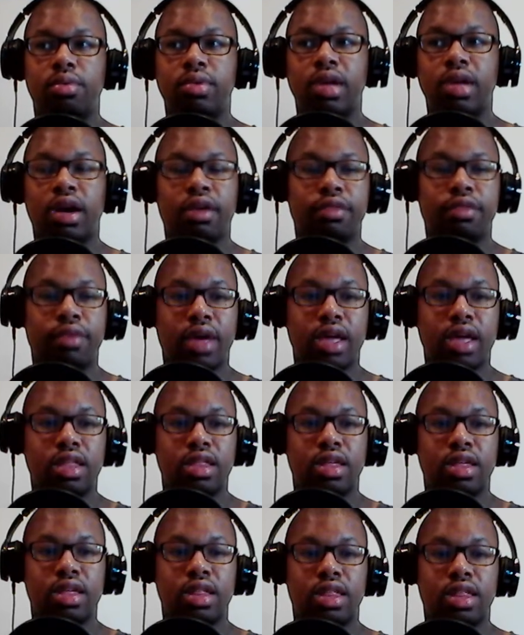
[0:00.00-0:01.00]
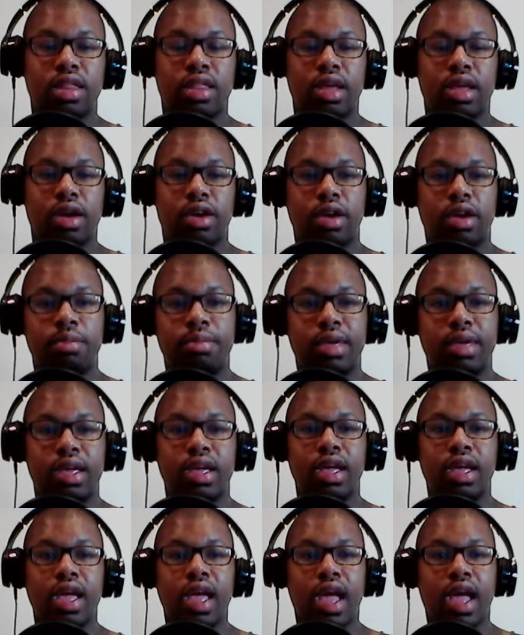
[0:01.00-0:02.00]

young faces that are going to be